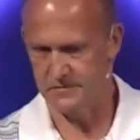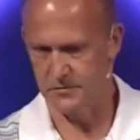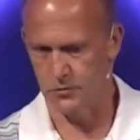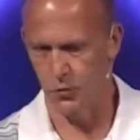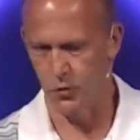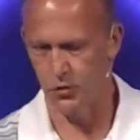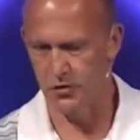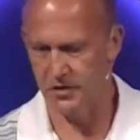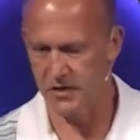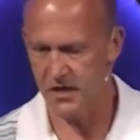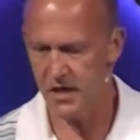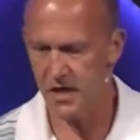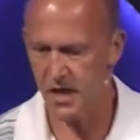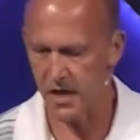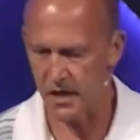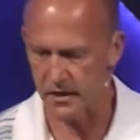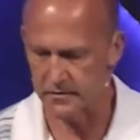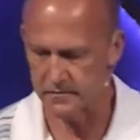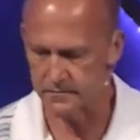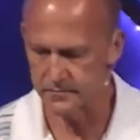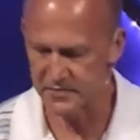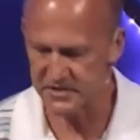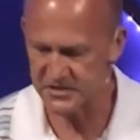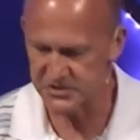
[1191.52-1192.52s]
Word of God.
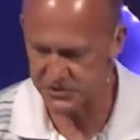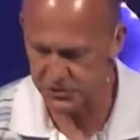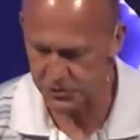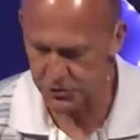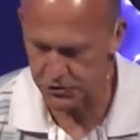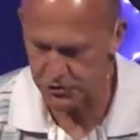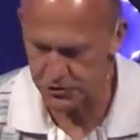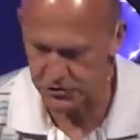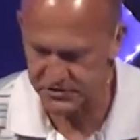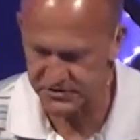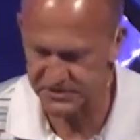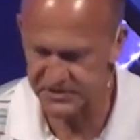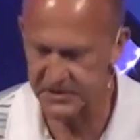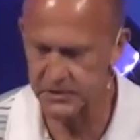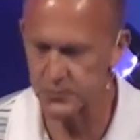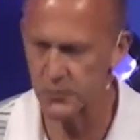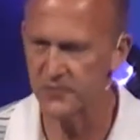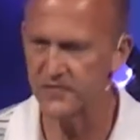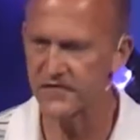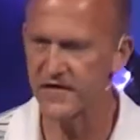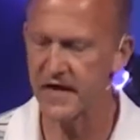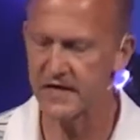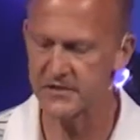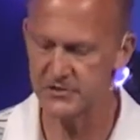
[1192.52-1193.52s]
Be sure your sin will
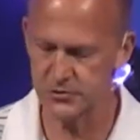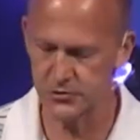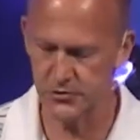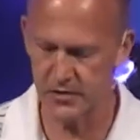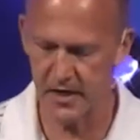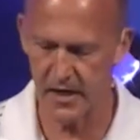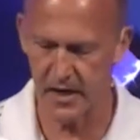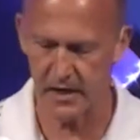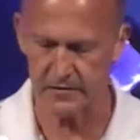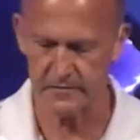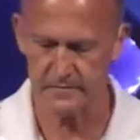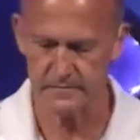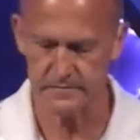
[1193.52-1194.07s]
find you out.